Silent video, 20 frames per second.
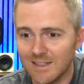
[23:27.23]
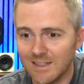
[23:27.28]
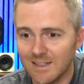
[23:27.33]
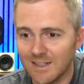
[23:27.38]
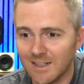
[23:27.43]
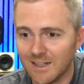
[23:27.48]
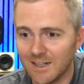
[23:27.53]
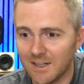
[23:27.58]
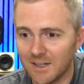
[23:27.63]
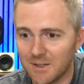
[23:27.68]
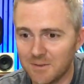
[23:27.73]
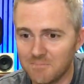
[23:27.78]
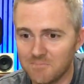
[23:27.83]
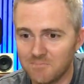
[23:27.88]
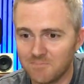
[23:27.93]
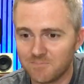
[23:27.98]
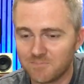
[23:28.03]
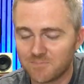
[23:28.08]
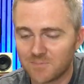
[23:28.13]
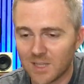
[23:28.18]
Um,
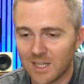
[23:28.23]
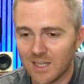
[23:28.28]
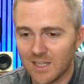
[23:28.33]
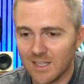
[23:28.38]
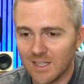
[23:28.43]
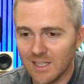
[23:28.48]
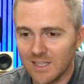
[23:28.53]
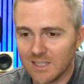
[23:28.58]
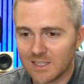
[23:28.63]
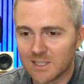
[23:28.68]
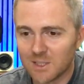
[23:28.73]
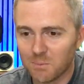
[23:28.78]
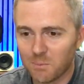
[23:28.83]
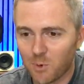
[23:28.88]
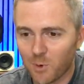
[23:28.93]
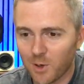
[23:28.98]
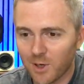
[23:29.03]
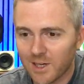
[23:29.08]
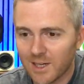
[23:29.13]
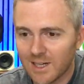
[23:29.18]

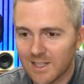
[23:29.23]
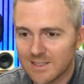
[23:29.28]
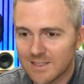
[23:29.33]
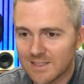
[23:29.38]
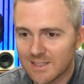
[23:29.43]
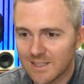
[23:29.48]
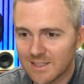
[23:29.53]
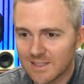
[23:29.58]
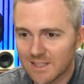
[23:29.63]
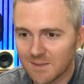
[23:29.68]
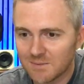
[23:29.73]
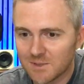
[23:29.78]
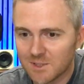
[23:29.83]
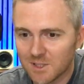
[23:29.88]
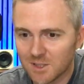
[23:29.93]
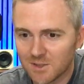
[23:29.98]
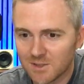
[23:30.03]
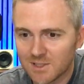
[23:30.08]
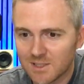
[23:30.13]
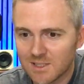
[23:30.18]
Support Guy says, I'm
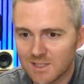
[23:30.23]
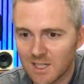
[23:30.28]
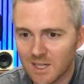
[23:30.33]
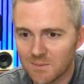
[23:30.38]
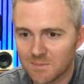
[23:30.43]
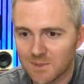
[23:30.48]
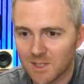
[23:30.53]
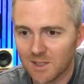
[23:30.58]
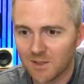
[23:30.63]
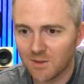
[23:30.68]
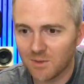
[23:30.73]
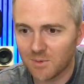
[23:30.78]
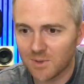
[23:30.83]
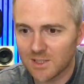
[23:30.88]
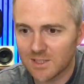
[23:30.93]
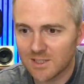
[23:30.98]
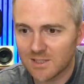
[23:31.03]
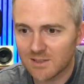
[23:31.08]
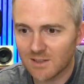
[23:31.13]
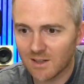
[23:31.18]
so stumped. I don't know where to
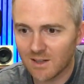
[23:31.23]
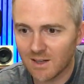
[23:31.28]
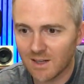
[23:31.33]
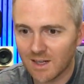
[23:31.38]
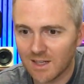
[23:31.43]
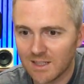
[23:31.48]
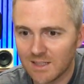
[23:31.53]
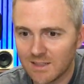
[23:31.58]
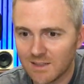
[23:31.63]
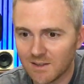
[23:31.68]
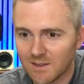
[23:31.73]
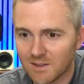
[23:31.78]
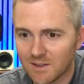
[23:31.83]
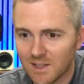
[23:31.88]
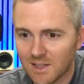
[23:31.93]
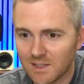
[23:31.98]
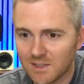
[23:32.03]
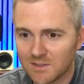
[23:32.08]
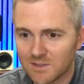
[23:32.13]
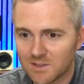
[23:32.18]
start. I need to learn how
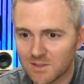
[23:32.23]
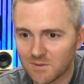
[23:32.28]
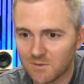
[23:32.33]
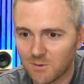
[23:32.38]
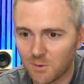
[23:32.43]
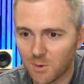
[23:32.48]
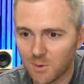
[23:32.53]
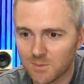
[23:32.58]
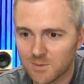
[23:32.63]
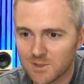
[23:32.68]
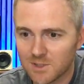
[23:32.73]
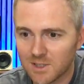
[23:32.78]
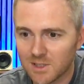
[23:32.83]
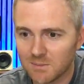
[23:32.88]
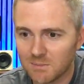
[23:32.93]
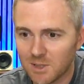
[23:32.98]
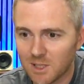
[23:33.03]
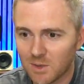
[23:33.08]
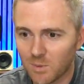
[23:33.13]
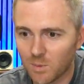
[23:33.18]
to use the forum so I can
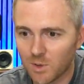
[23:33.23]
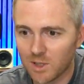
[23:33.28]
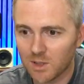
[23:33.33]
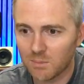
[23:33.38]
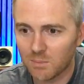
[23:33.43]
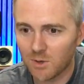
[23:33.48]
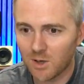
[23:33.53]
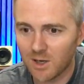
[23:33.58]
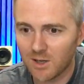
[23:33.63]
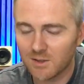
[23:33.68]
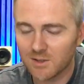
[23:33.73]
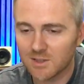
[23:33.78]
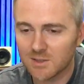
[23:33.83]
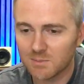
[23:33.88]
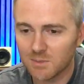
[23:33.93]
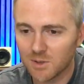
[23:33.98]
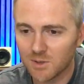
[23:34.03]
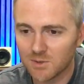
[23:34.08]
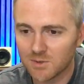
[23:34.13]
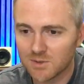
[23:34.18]
make a work in progress
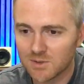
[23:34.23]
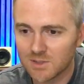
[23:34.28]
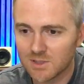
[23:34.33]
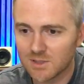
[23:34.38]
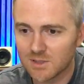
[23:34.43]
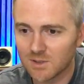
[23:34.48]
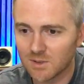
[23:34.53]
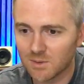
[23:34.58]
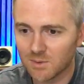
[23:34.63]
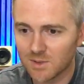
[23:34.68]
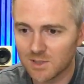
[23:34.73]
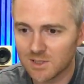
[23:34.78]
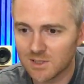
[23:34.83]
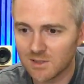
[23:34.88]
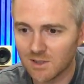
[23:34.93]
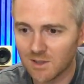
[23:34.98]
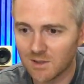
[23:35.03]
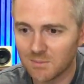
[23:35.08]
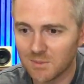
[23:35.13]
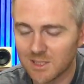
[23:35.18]
post. Just don't know where to
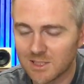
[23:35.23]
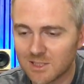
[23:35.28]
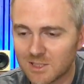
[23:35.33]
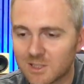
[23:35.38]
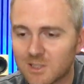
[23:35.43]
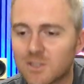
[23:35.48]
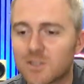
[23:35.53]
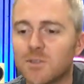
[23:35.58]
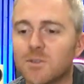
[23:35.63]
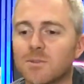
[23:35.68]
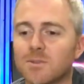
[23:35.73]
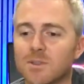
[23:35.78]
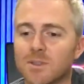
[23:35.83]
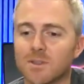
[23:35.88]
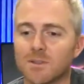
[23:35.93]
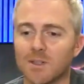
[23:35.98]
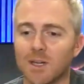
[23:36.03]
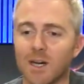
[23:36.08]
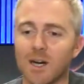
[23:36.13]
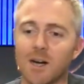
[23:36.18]
start on my suit.
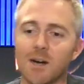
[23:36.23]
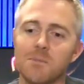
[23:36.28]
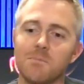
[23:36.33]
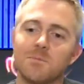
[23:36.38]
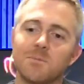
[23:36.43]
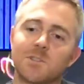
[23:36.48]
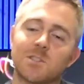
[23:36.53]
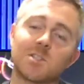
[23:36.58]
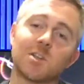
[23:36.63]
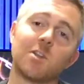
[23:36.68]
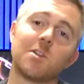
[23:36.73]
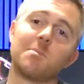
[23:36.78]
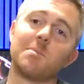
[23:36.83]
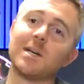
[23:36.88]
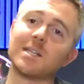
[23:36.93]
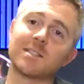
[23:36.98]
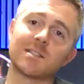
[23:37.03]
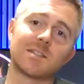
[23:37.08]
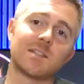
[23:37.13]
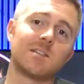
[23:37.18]
Um, so the
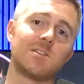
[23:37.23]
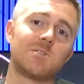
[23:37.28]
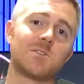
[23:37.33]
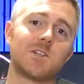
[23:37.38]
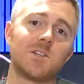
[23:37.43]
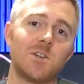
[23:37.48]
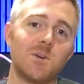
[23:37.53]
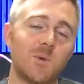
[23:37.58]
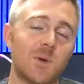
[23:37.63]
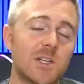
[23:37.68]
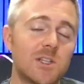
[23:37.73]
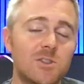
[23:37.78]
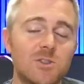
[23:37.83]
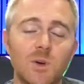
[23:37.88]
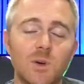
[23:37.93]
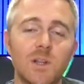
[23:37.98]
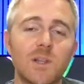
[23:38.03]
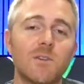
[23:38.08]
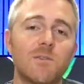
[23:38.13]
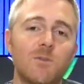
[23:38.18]
best thing you can do when you
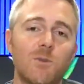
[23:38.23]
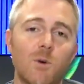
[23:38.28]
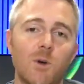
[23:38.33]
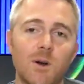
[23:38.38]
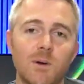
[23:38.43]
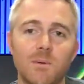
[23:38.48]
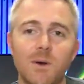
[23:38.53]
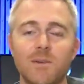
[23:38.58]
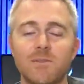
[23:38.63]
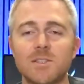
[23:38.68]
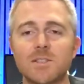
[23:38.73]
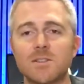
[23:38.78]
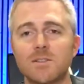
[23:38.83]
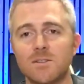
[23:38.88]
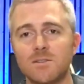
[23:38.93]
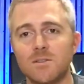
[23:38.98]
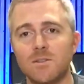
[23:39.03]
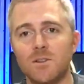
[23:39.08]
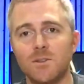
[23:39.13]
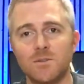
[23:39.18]
join the forum,
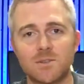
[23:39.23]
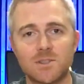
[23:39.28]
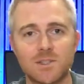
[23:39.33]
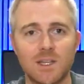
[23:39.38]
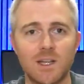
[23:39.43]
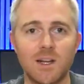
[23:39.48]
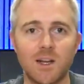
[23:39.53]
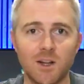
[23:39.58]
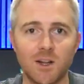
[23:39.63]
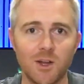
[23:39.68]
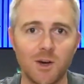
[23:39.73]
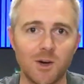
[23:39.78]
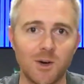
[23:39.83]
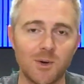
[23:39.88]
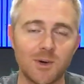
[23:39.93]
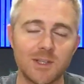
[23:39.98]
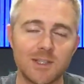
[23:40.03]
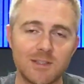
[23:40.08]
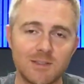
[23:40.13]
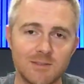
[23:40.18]
obviously you said hello
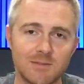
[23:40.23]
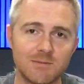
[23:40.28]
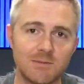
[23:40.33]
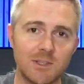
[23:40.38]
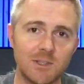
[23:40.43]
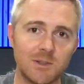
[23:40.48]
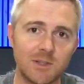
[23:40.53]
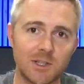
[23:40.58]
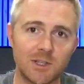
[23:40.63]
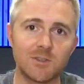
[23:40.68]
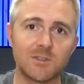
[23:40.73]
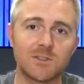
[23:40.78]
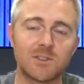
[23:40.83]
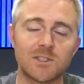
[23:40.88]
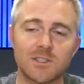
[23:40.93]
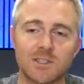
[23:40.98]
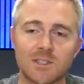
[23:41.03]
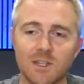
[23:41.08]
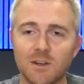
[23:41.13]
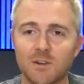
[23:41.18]
and you, you introduced
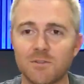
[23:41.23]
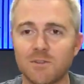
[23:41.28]
yourself.